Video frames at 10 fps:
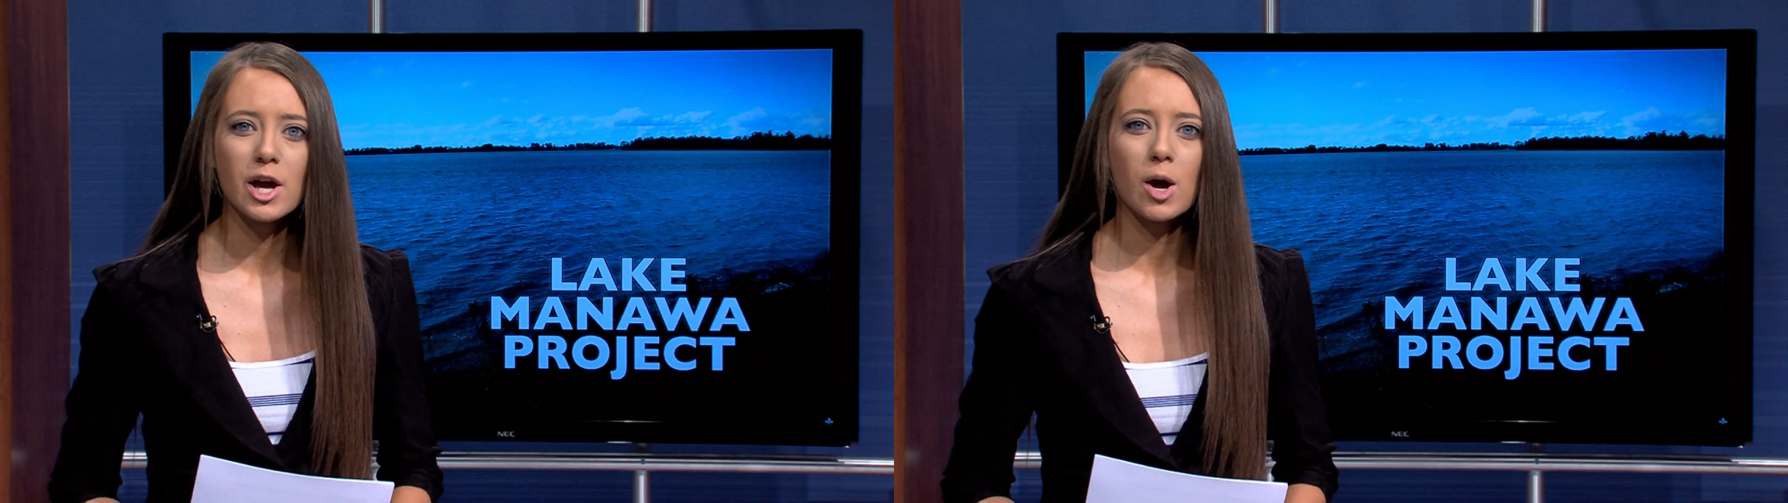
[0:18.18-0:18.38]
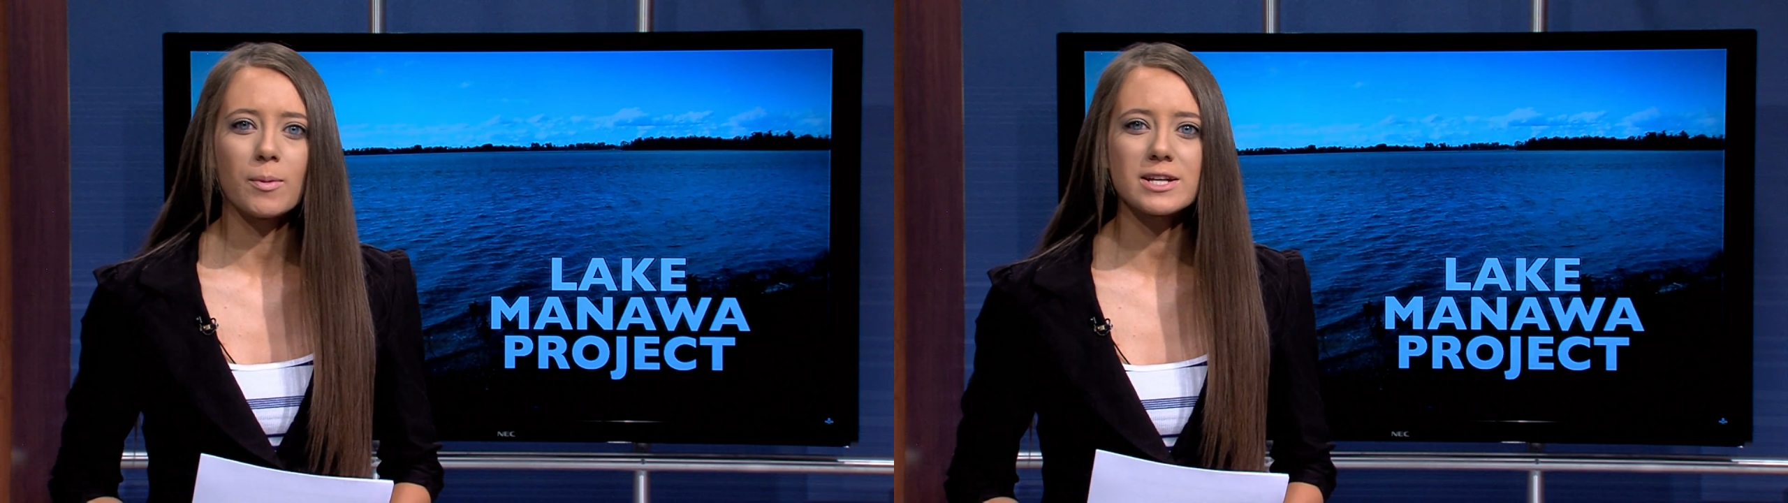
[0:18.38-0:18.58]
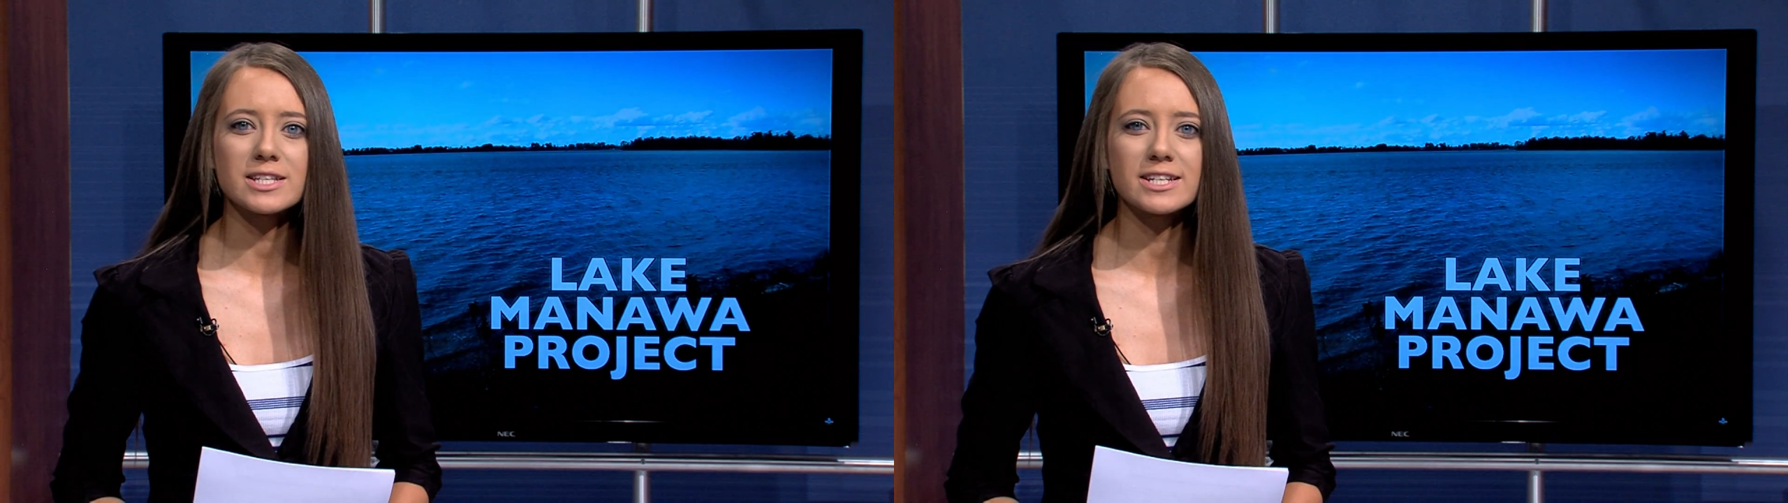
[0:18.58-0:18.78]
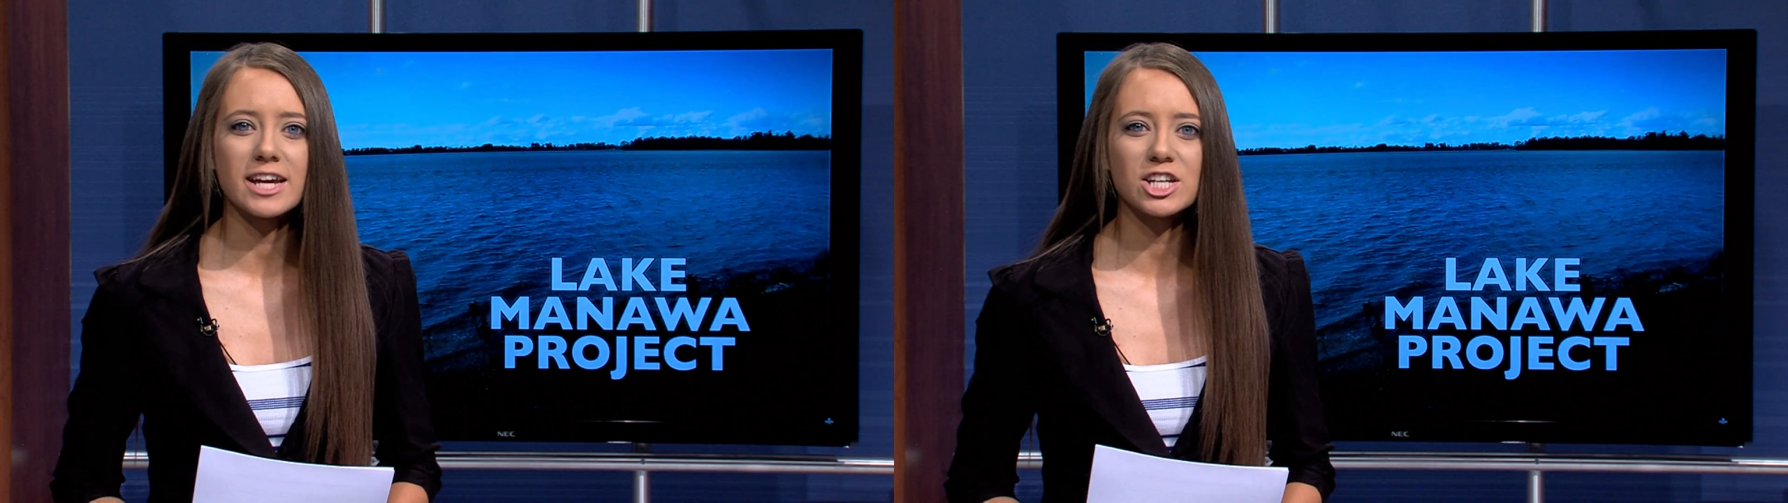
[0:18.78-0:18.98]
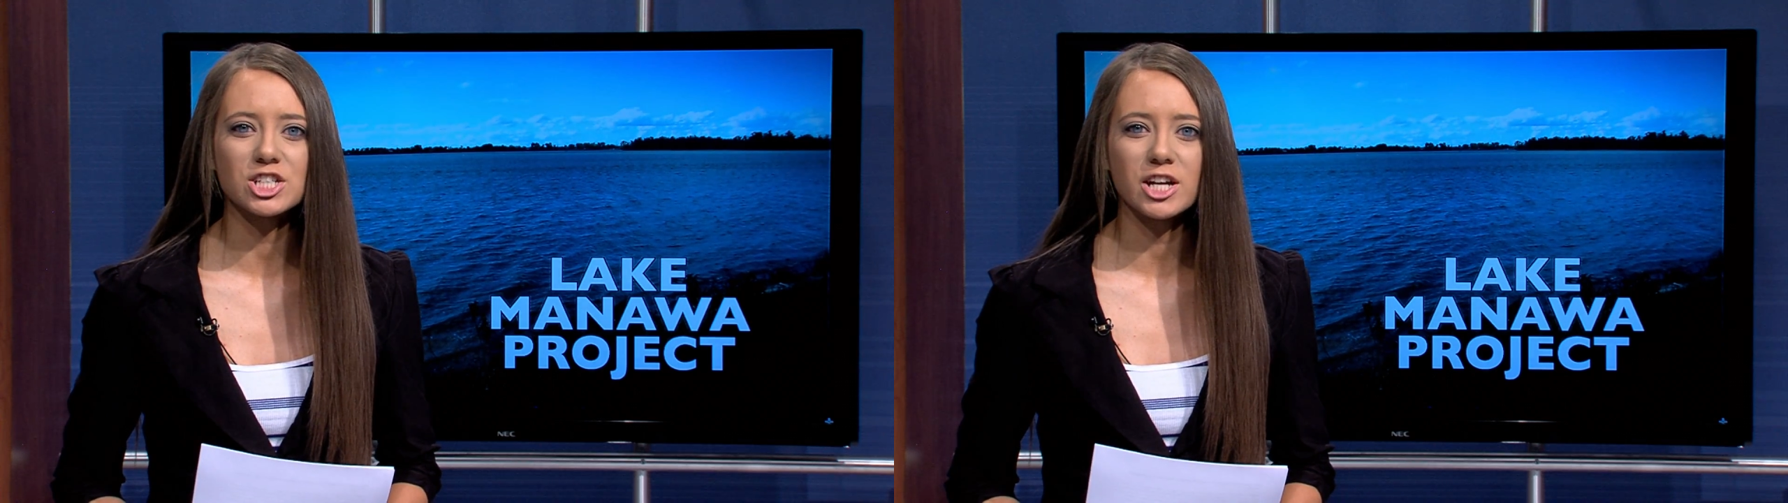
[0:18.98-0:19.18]
A
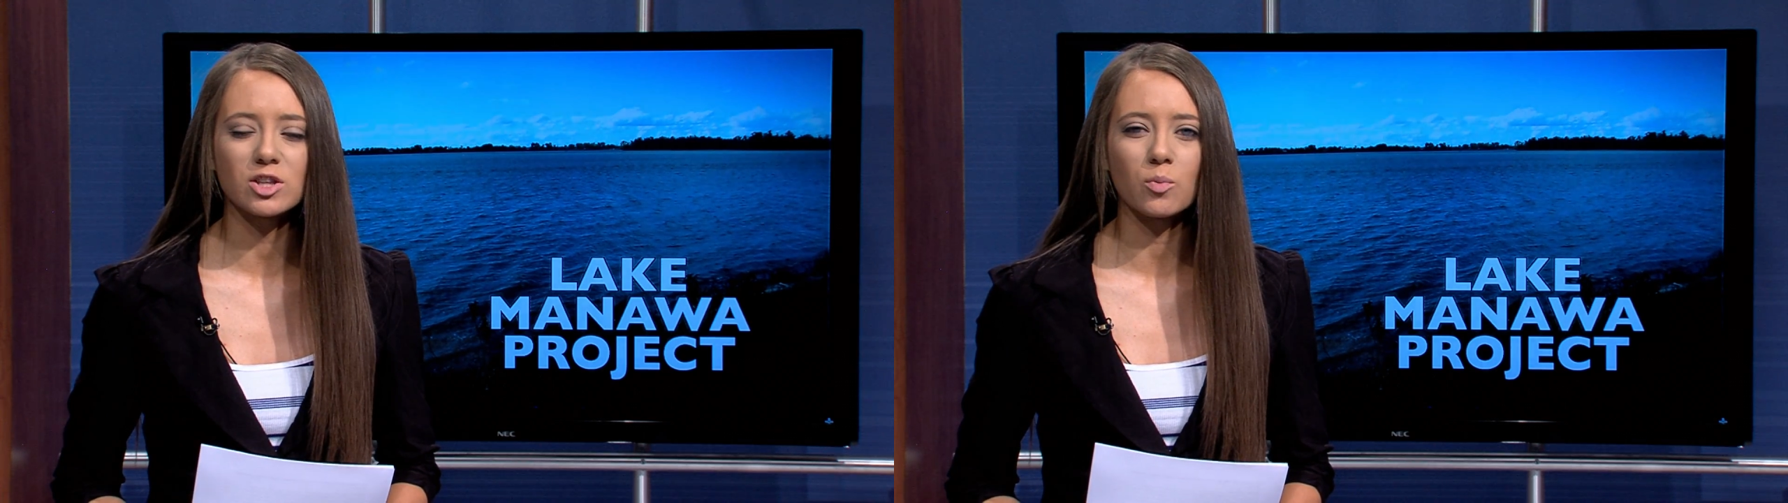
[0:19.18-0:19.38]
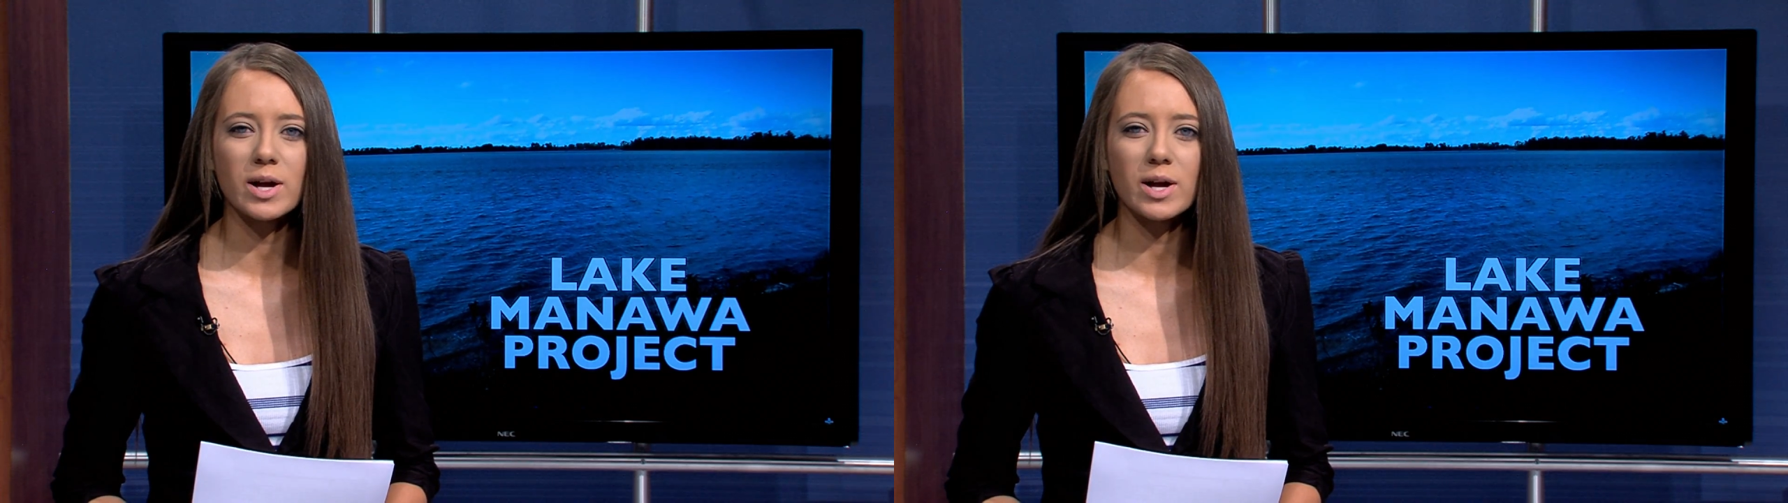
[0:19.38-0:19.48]
presentation at the